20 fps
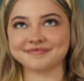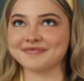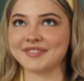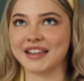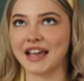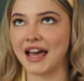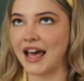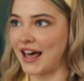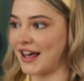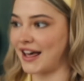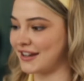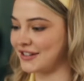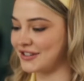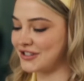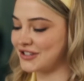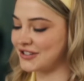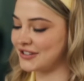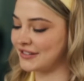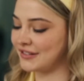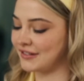in the road,
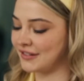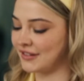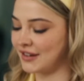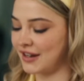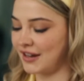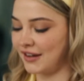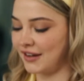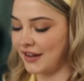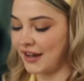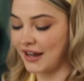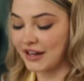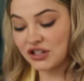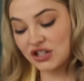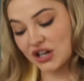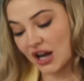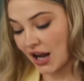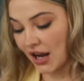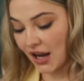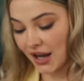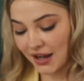drunk, high,
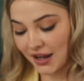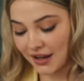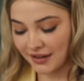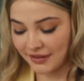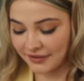whatever,